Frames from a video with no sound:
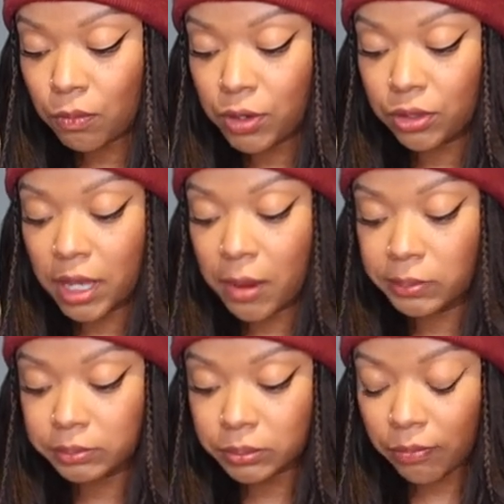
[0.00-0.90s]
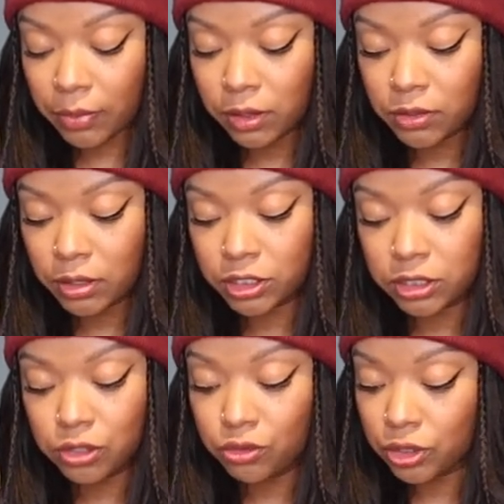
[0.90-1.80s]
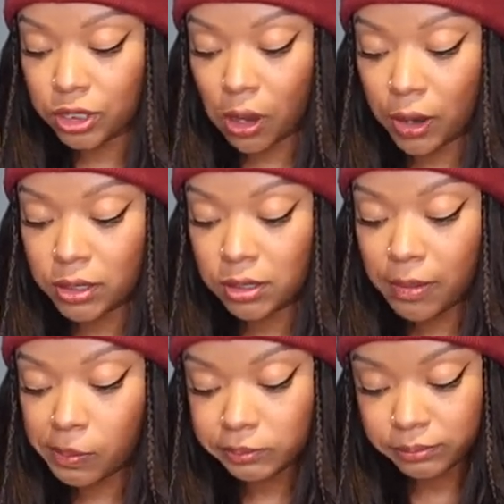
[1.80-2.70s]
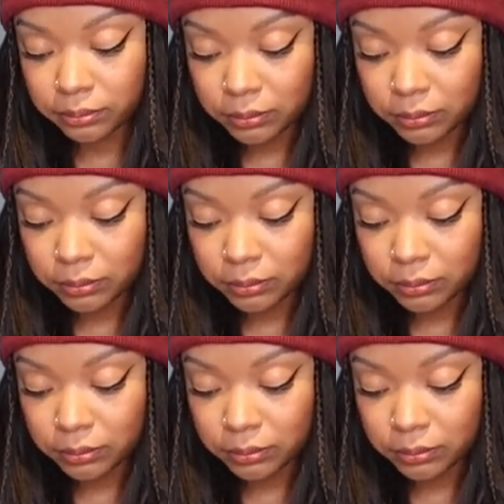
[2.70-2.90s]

when you're like usually talking to them,